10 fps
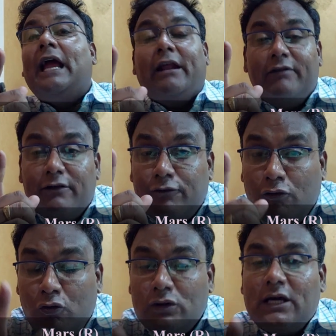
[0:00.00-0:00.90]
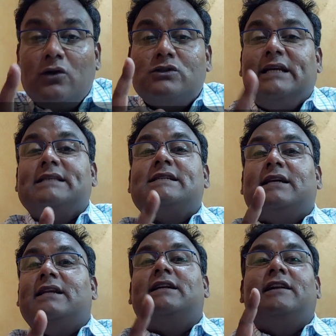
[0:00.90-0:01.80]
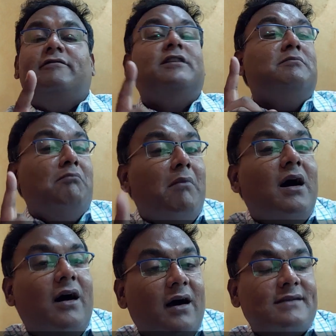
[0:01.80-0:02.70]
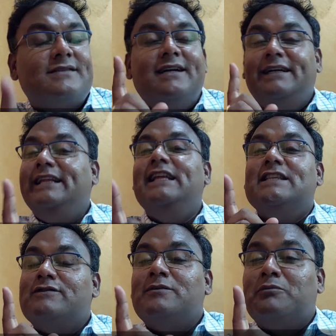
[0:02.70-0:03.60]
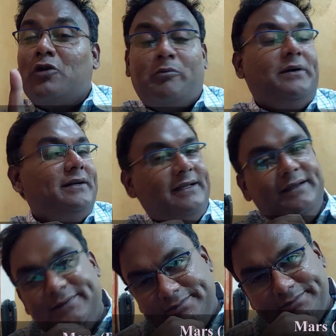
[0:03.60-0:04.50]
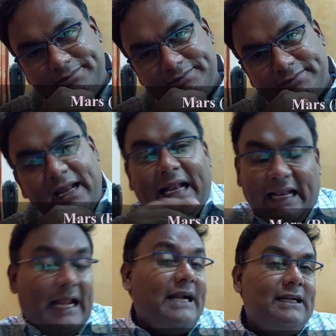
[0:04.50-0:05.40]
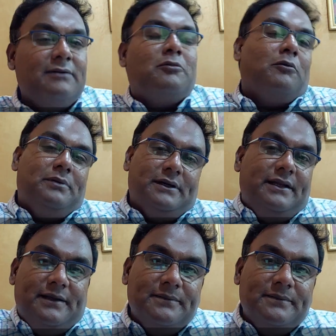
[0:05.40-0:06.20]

And when fourth house gets connected with Mars, it deals with property, landed property,